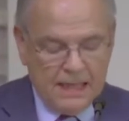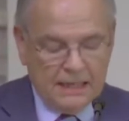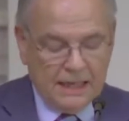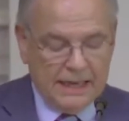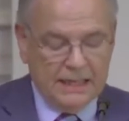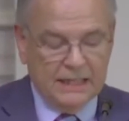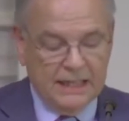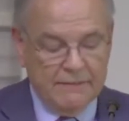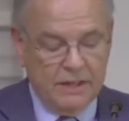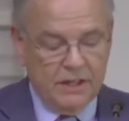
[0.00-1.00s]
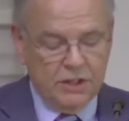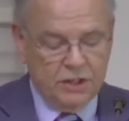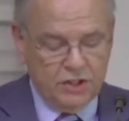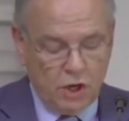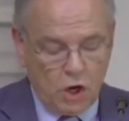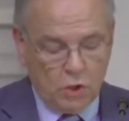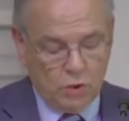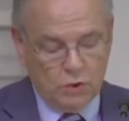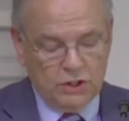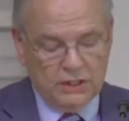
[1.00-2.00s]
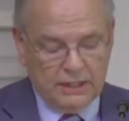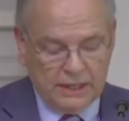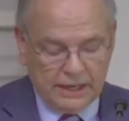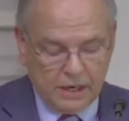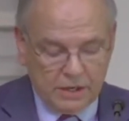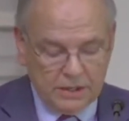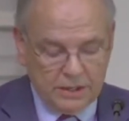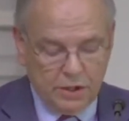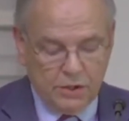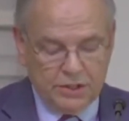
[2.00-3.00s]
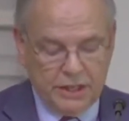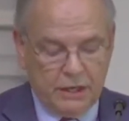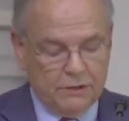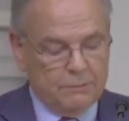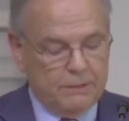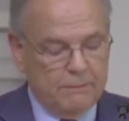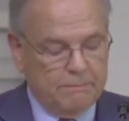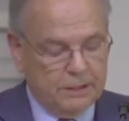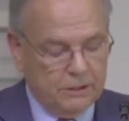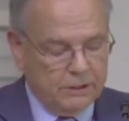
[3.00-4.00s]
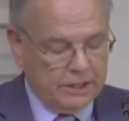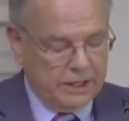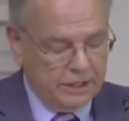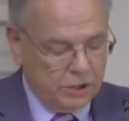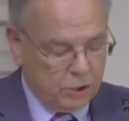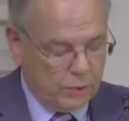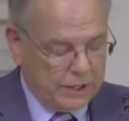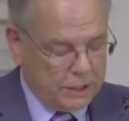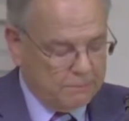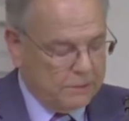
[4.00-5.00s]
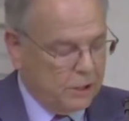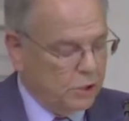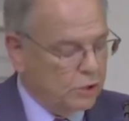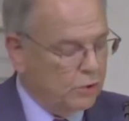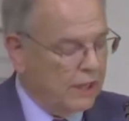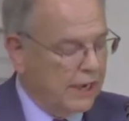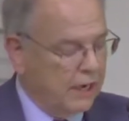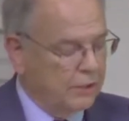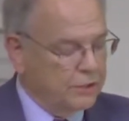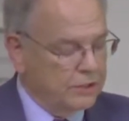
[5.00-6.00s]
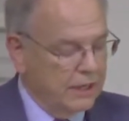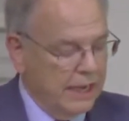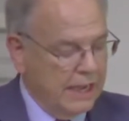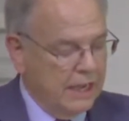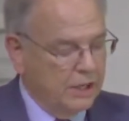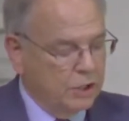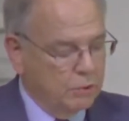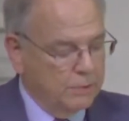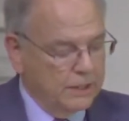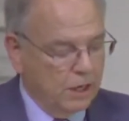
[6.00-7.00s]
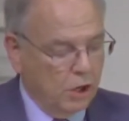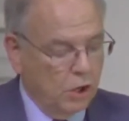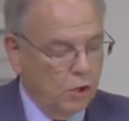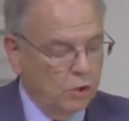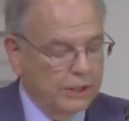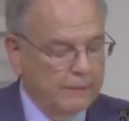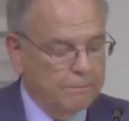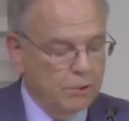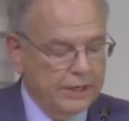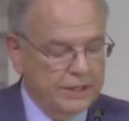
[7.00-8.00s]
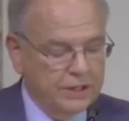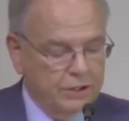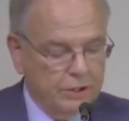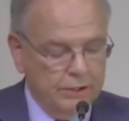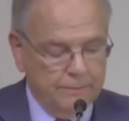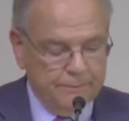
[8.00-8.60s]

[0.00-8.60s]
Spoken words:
Like living stones, let yourselves be built into a spiritual house, to be a holy priesthood,